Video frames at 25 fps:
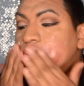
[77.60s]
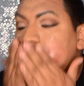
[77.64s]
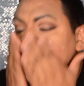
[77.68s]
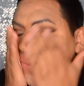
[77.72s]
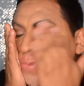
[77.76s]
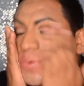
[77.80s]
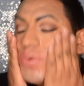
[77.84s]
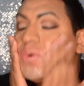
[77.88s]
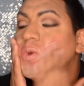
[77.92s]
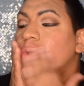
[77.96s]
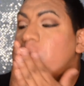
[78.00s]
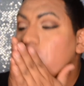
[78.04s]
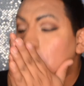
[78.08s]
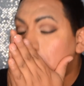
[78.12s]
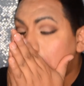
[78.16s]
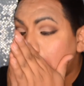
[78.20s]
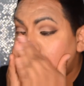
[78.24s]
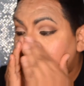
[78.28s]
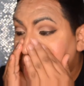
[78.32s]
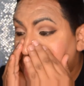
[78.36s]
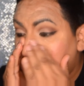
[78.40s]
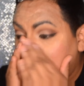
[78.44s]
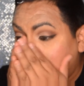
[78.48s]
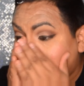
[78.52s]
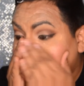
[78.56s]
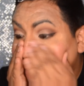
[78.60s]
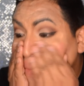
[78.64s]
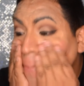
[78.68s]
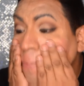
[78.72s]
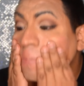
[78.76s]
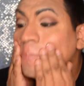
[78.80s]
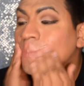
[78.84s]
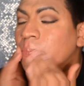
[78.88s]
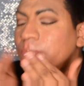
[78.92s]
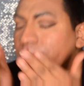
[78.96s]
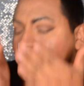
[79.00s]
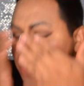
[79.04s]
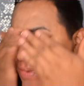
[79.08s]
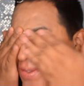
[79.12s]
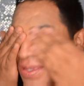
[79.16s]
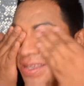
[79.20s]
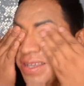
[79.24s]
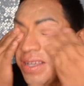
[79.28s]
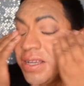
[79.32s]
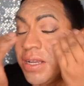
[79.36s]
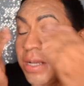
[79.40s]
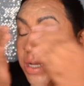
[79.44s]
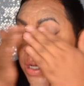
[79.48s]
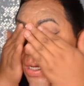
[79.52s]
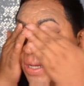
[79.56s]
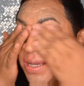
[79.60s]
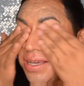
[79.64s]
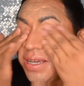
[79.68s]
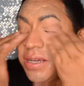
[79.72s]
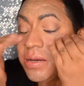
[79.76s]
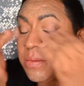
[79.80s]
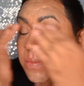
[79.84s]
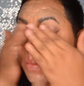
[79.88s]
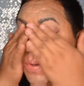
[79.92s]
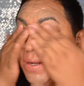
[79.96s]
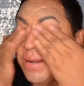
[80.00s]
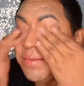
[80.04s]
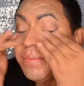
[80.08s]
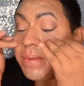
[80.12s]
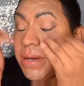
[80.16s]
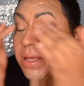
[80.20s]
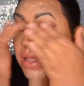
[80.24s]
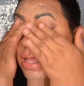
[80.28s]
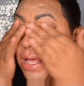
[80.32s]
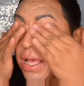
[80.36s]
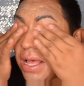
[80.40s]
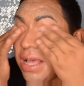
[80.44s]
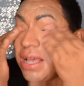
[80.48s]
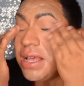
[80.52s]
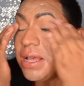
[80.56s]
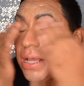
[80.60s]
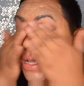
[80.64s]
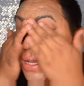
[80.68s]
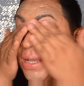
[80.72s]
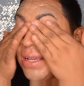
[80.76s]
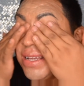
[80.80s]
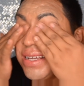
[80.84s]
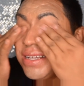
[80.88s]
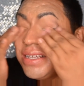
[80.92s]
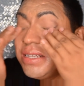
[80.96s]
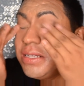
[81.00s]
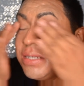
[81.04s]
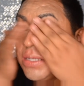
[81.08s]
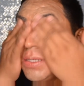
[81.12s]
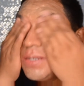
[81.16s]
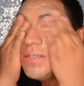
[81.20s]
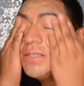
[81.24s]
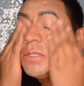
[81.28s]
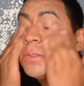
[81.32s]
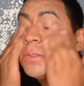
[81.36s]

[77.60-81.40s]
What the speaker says: do that. Clean by the eyes.